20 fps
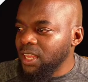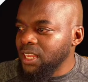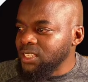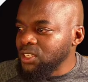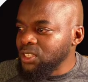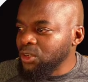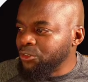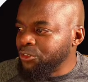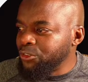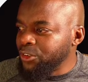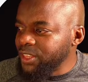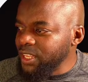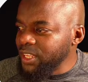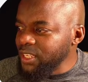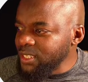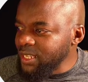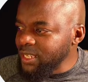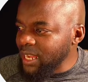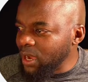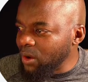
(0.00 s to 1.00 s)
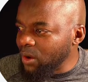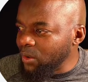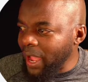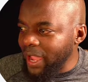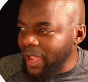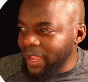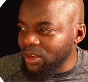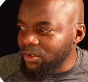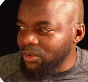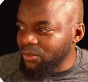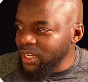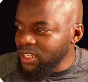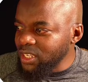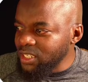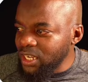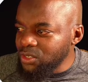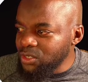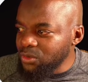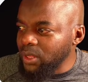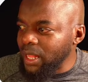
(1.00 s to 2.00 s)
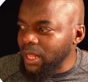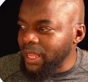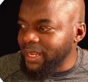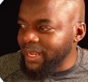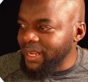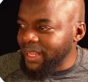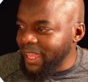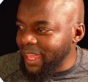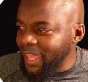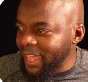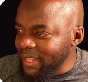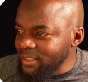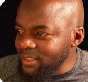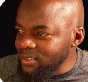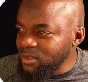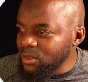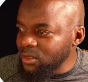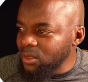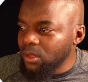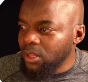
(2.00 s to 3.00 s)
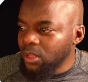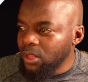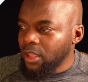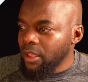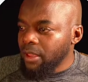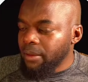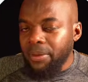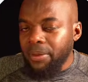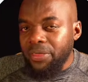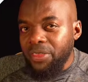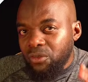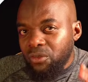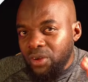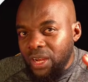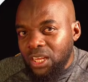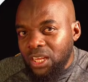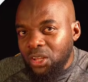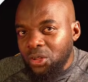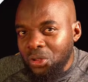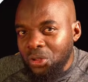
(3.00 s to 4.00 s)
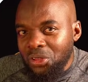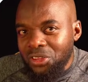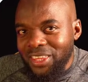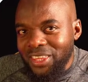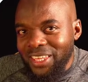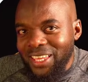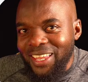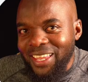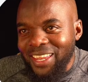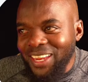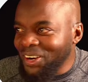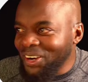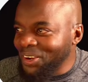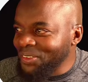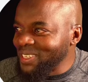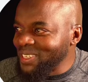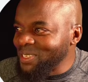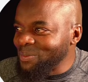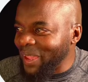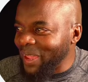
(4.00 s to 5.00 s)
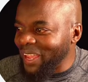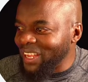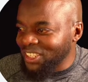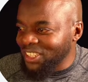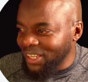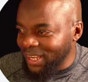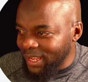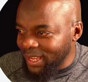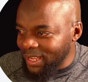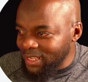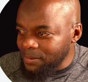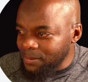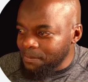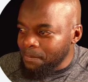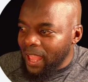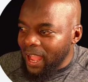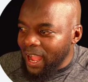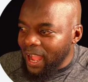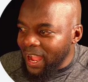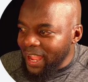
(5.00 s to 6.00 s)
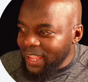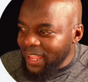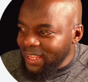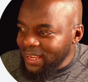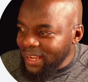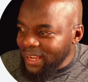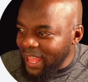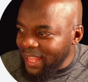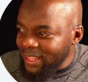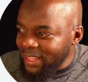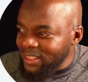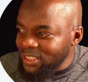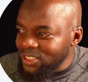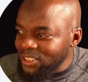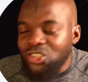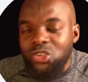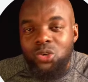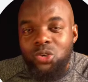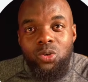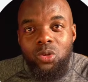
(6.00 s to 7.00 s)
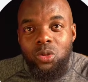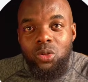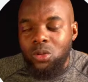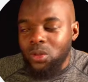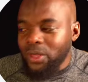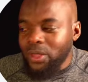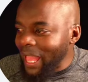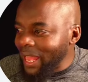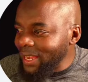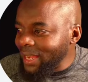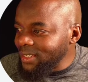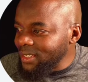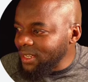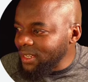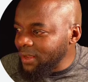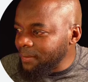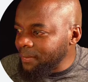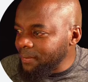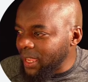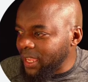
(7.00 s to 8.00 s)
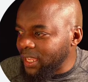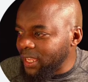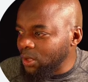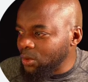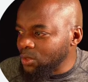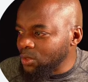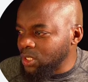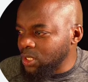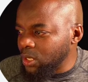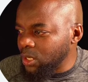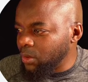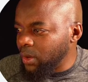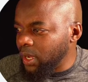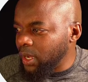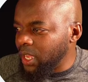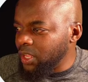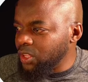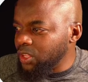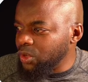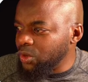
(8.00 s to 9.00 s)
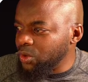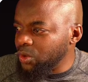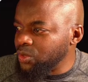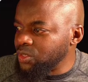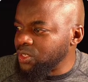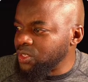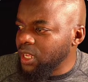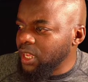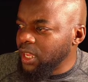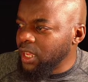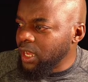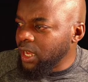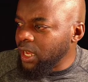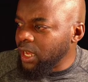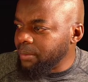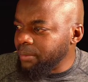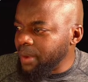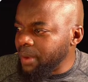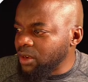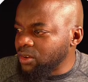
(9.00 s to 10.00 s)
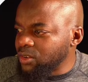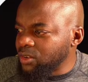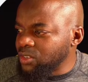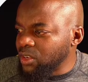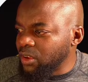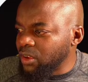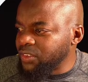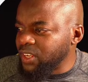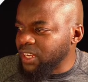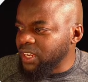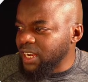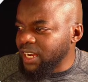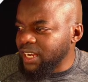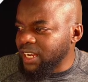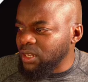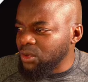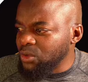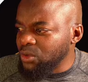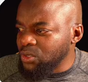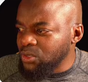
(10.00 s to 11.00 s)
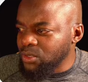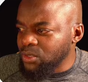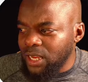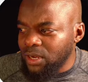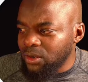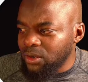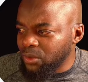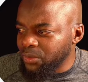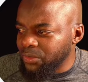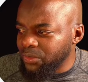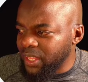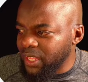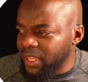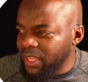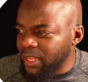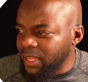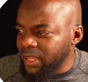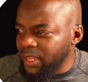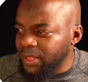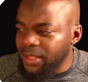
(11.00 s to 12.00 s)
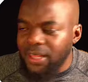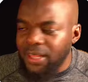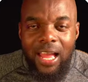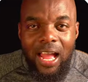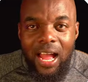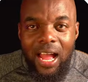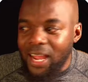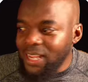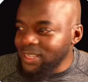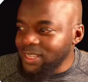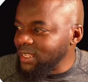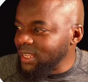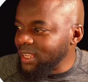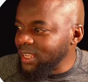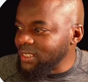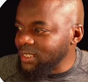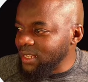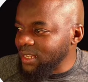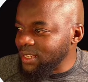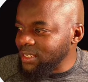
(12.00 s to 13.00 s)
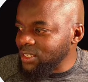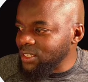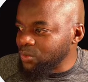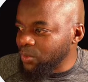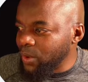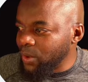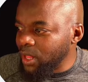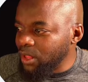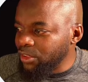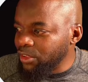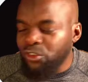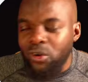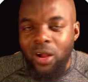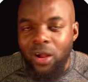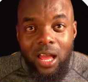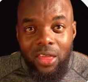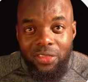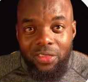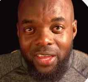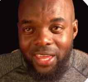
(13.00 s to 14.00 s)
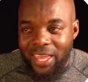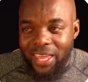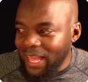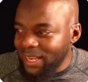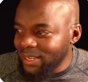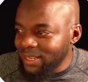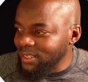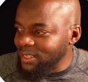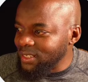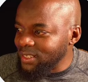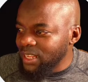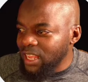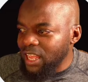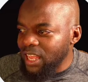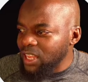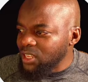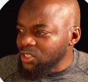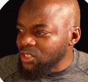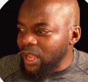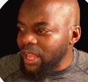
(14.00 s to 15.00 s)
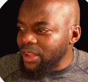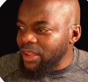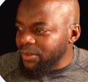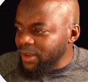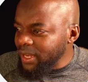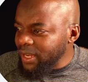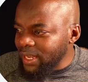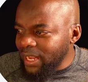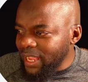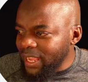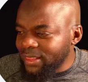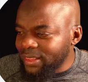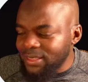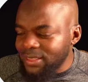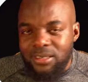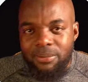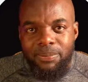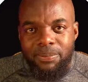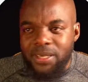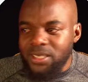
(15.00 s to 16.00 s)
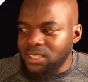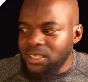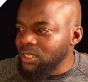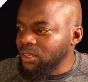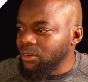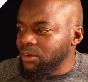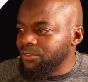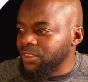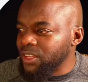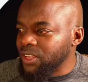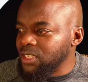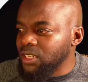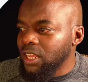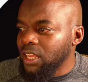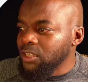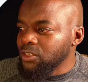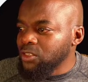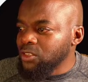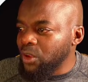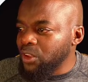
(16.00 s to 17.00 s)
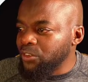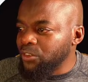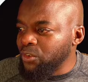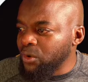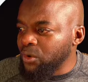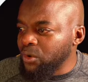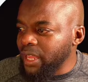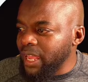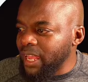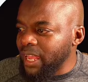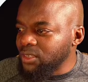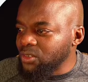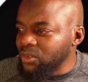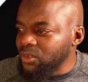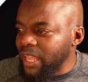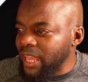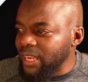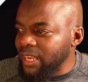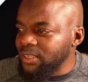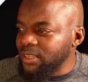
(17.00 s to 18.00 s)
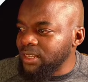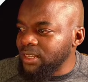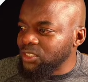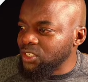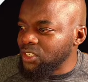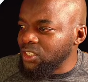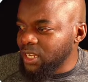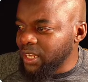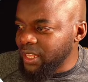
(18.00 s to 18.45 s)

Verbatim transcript: So for this now, I can reschedule, I can cancel. But the really cool thing here on this page is I can add this to Google Calendar. I can also uh, use uh, Microsoft here. I can also download the uh, ICS as well for other calendars. So I really like the simplicity of this. So if you want to add to calendar, just